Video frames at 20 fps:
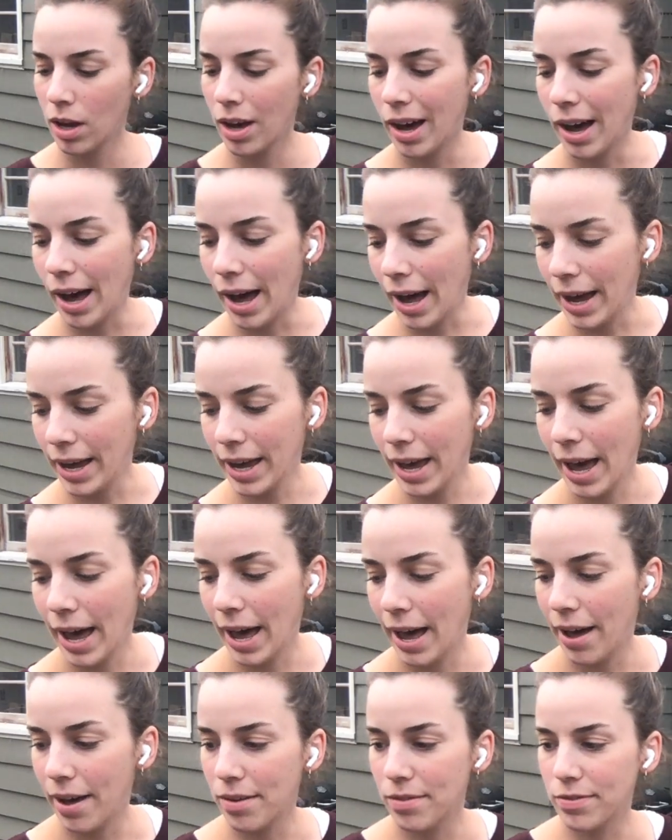I
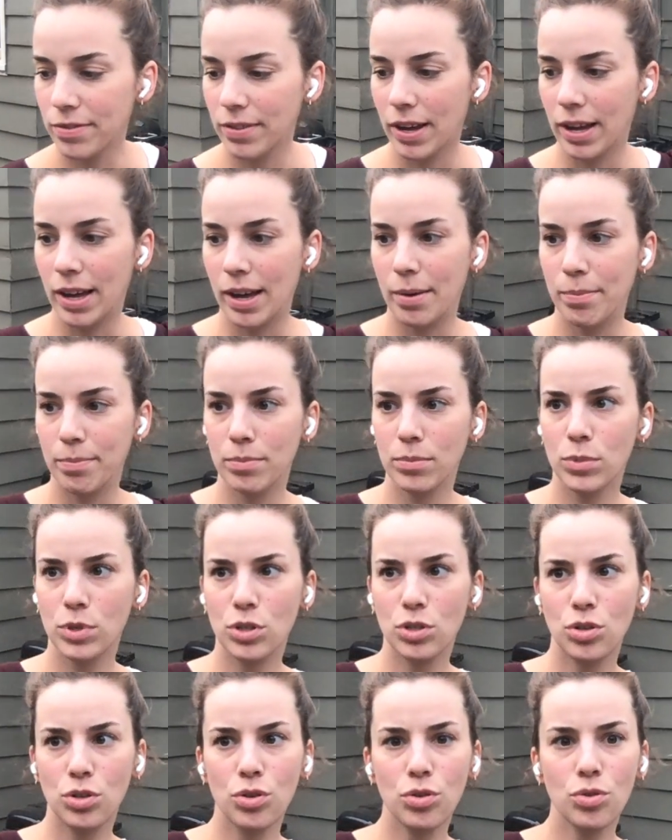have
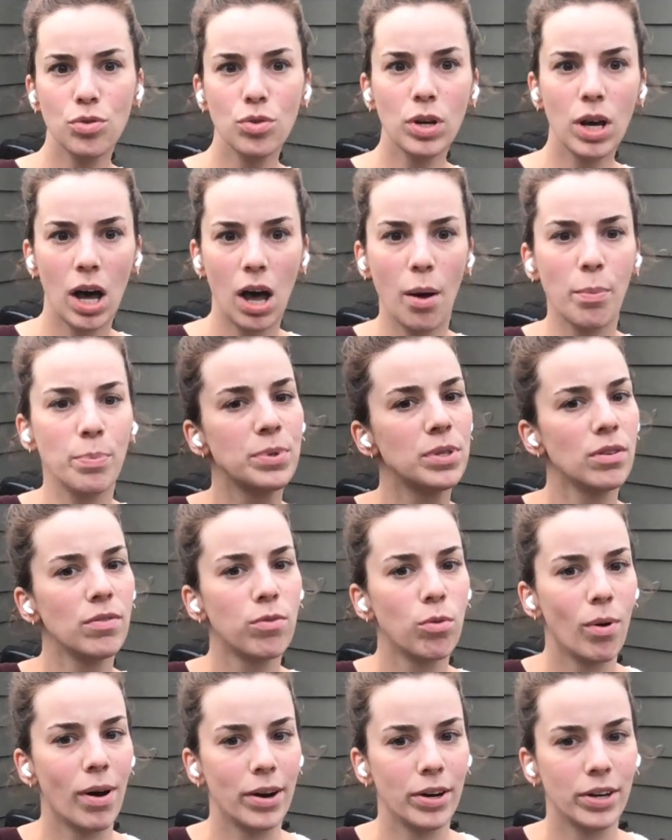2 cups of
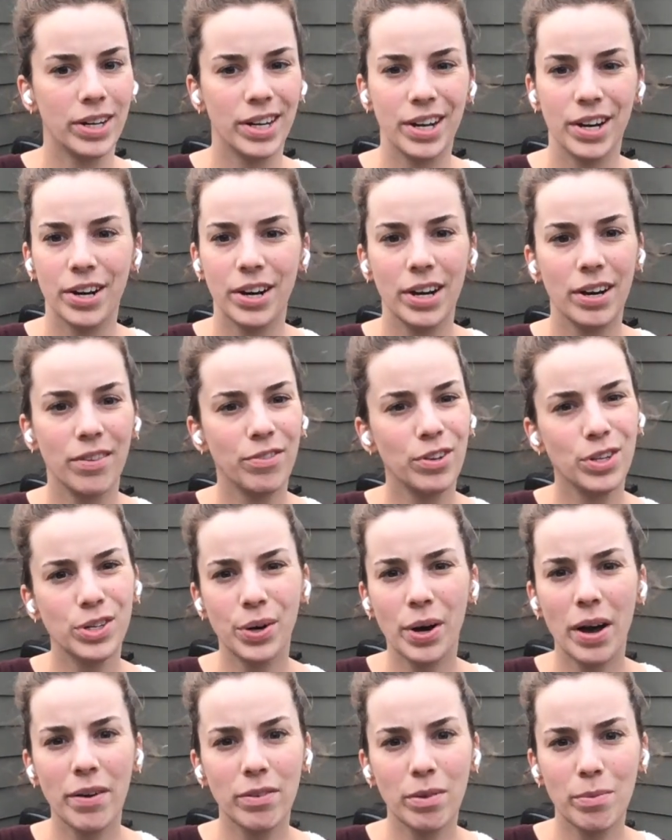water here, and if you
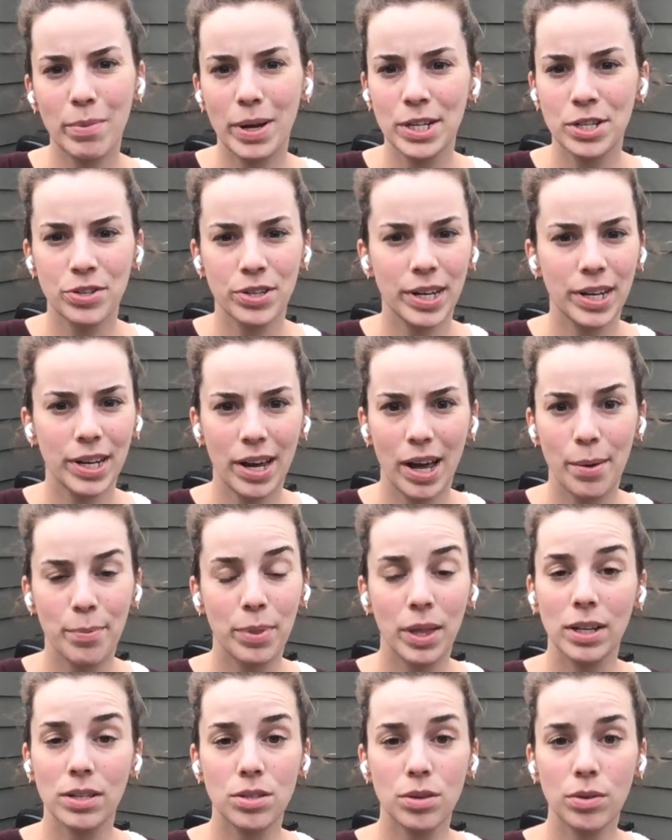don't have a measuring cup,
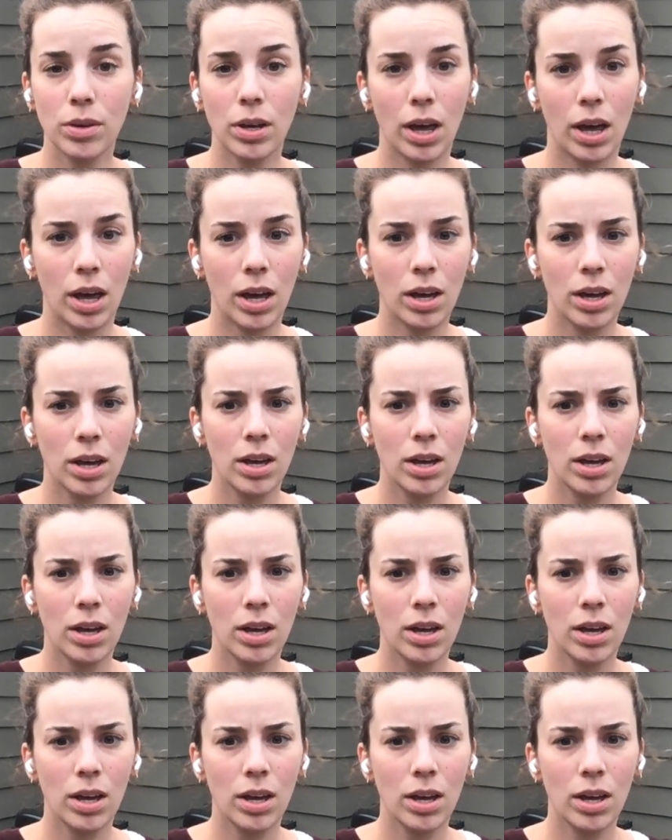that's okay.